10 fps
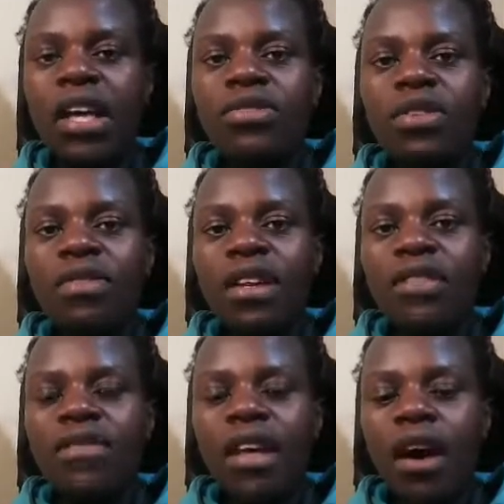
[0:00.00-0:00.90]
So even
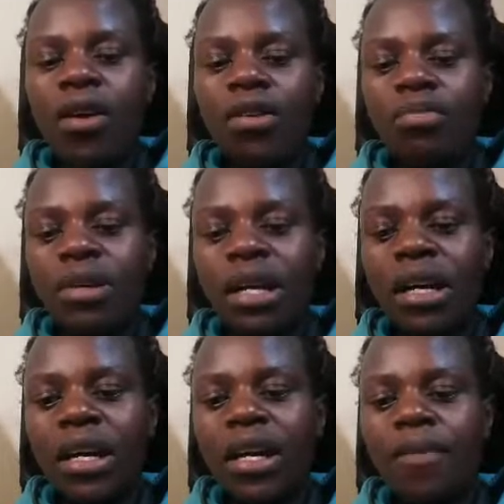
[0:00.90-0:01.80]
if they are on
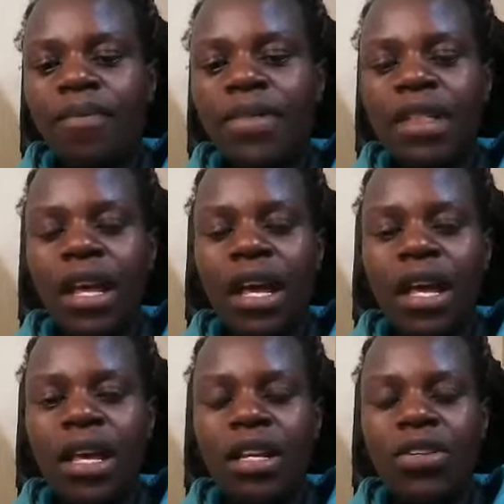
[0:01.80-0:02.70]
break,
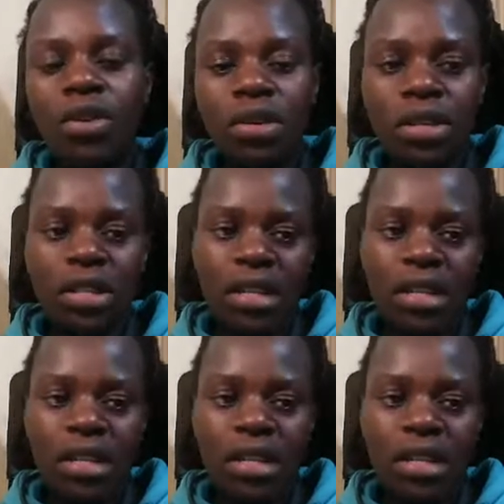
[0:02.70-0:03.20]
they don't